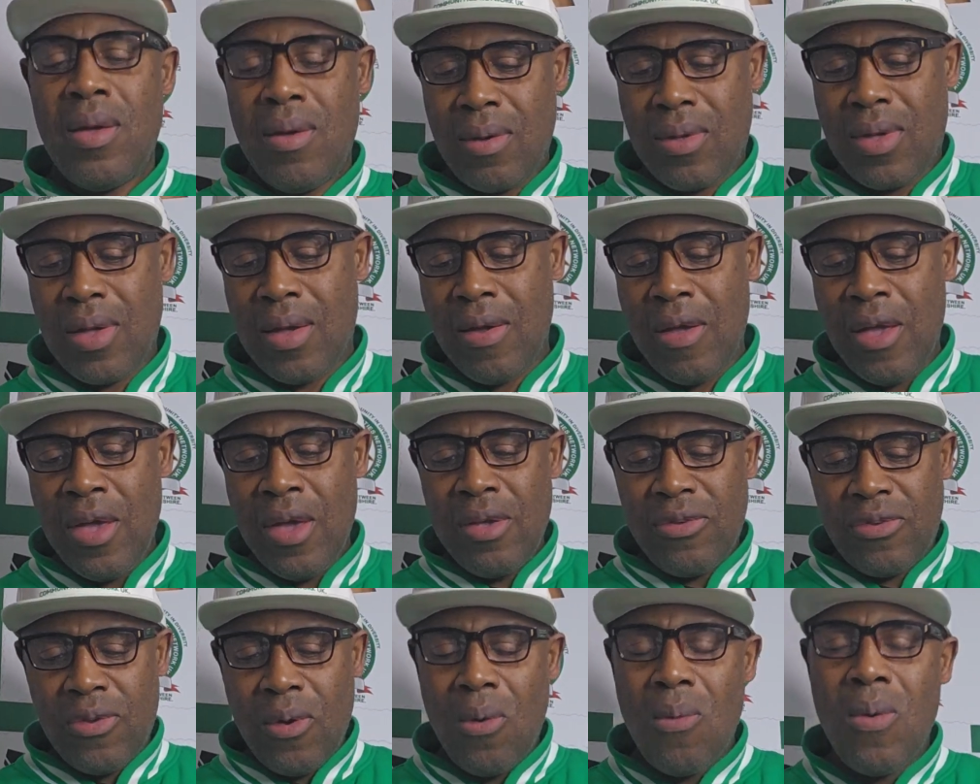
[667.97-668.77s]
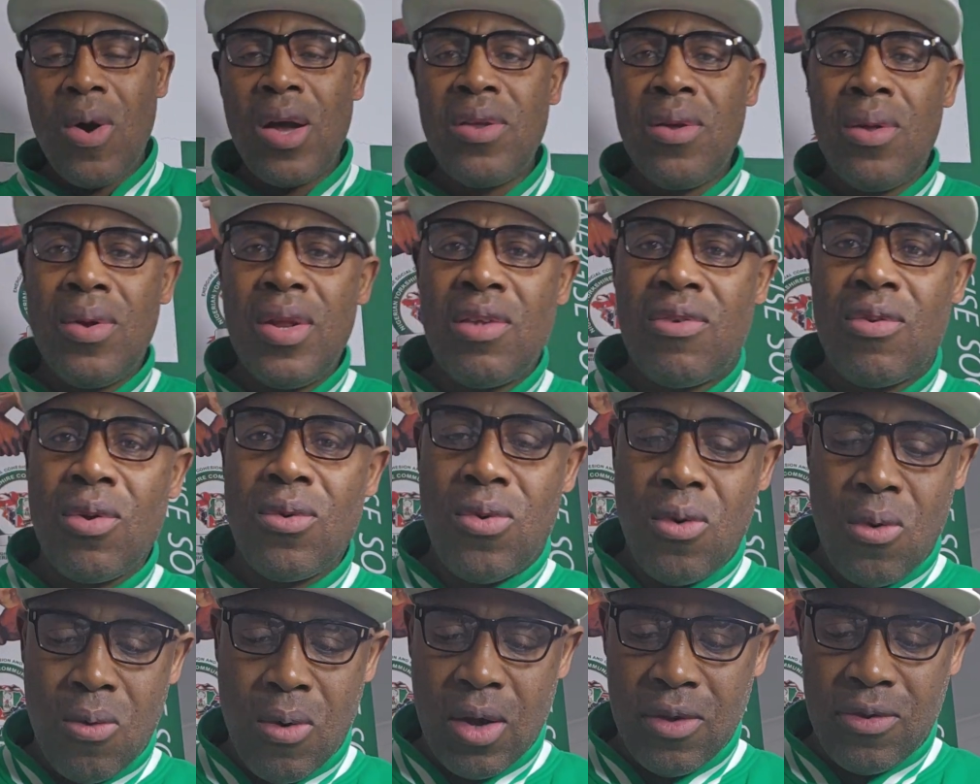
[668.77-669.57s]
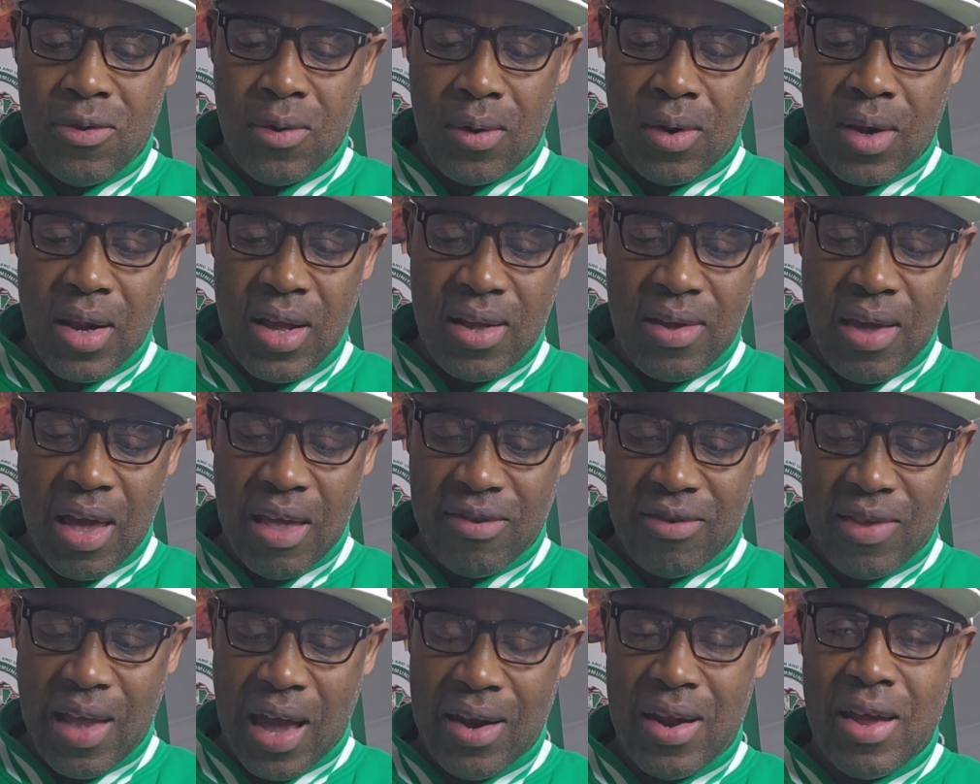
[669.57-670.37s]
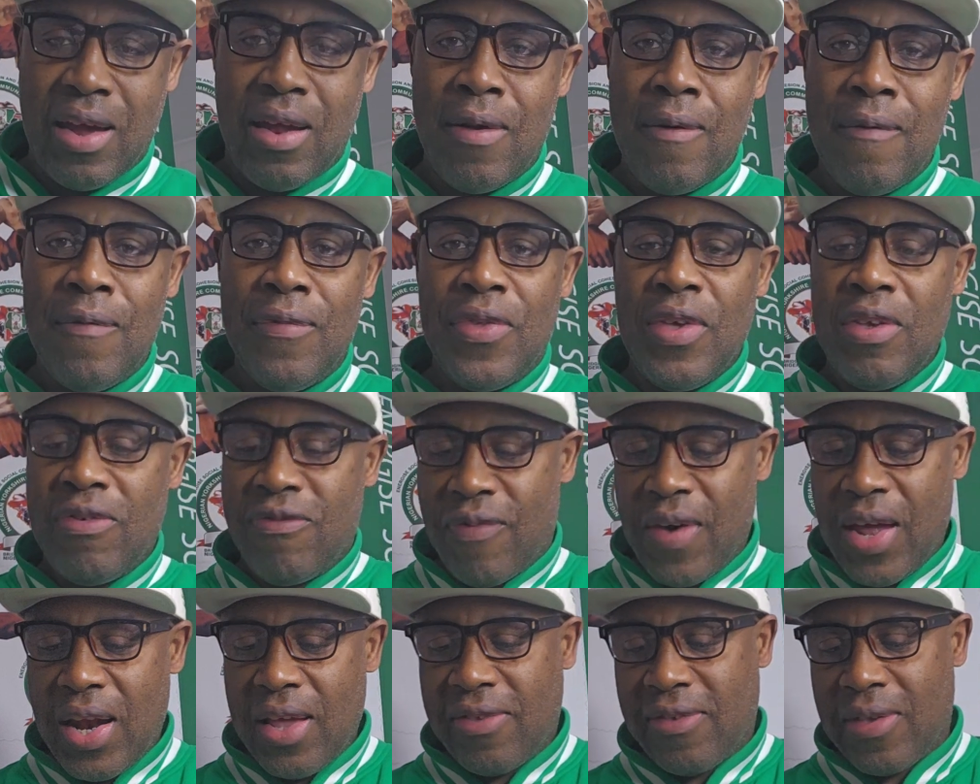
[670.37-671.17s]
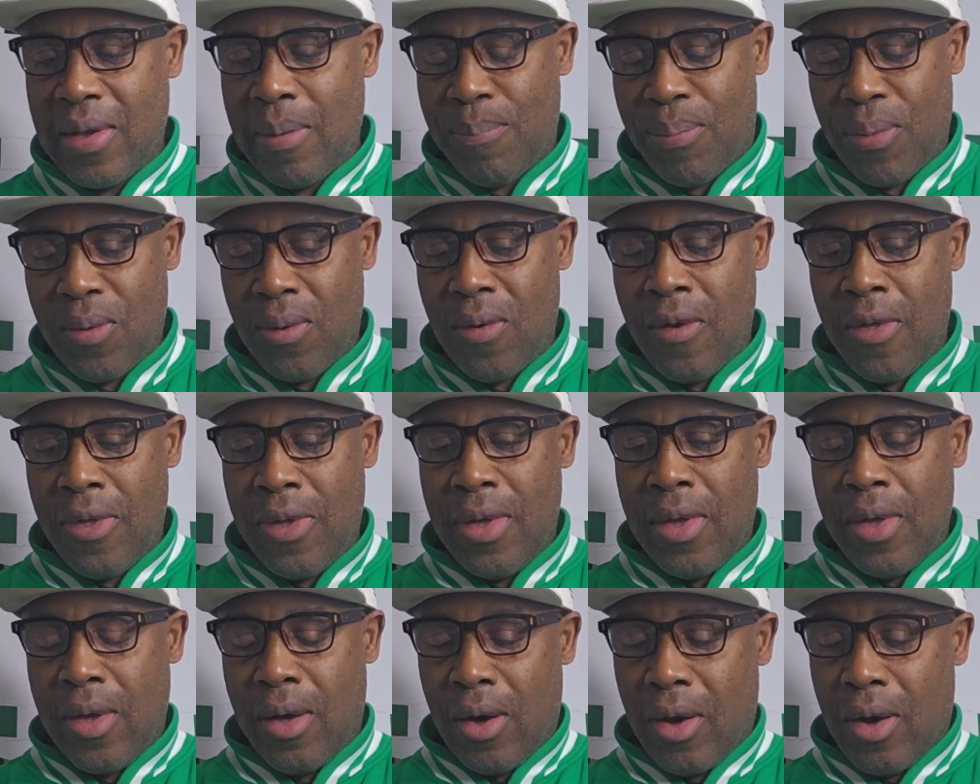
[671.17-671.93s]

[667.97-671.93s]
Okay, so what you need to do once you click get started is very simple.